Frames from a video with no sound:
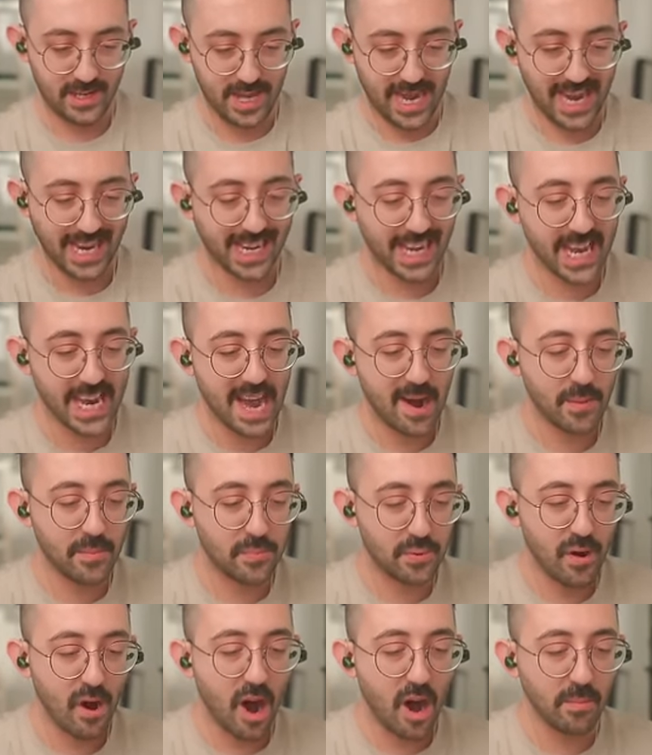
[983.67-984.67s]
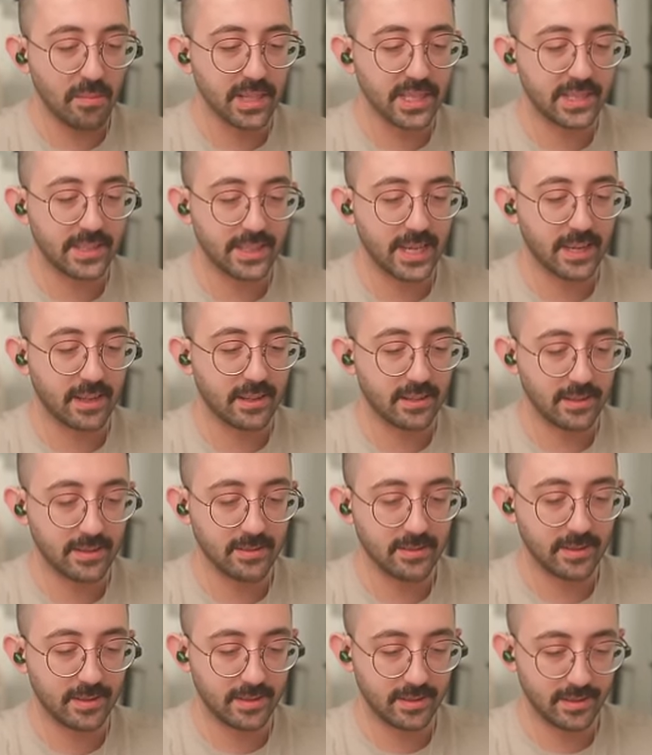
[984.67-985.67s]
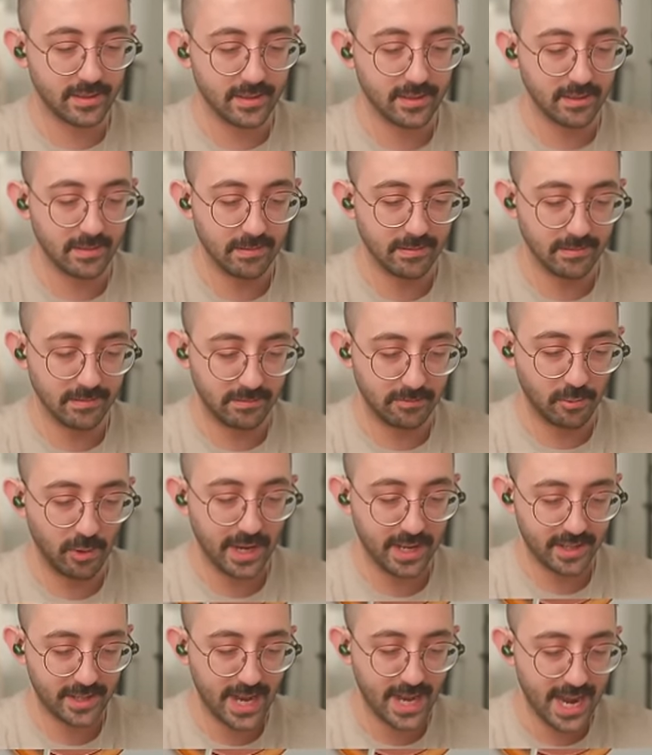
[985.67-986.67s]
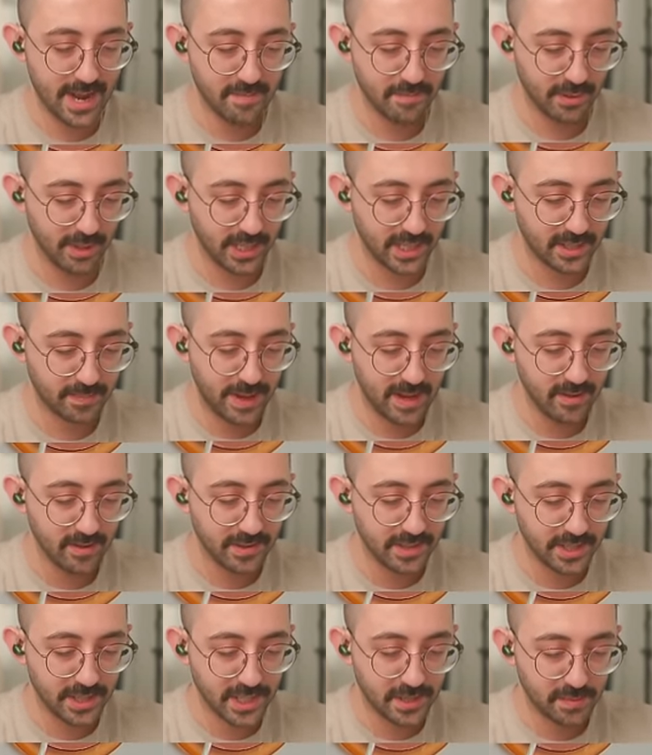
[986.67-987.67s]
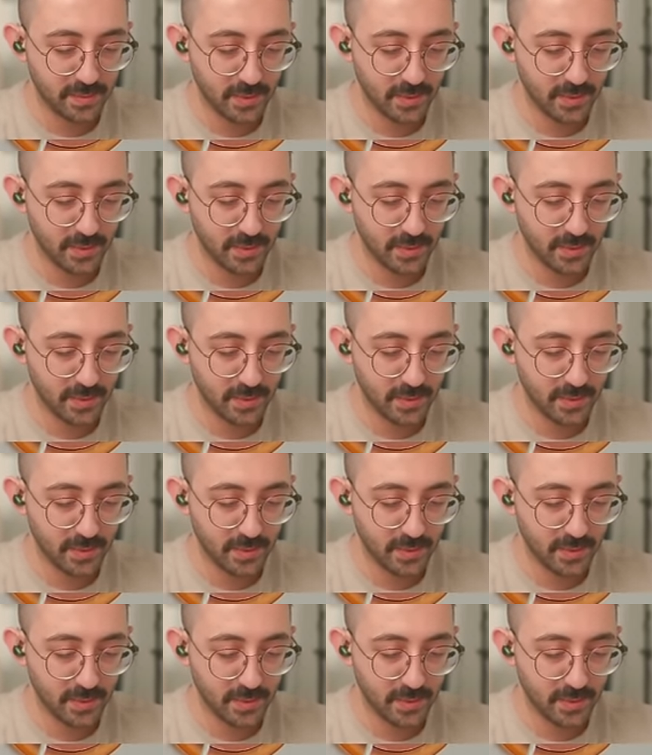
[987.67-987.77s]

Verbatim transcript: again, I would probably say close to, what, 10 plus pounds at this